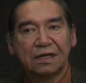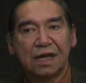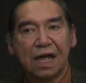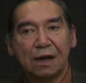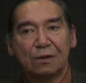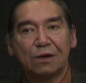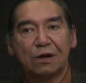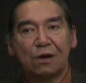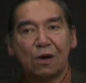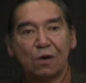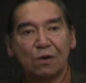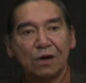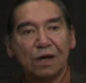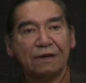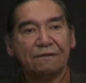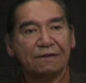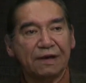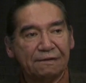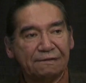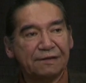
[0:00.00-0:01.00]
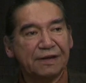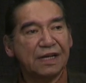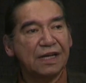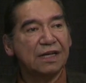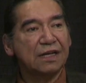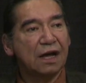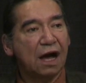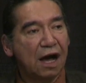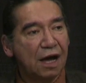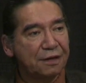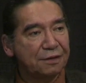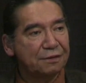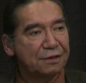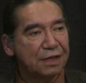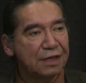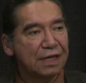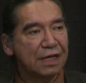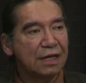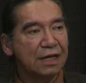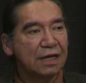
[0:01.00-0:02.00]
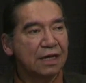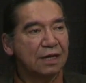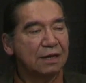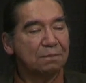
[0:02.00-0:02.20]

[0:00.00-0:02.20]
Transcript: there were only 1,500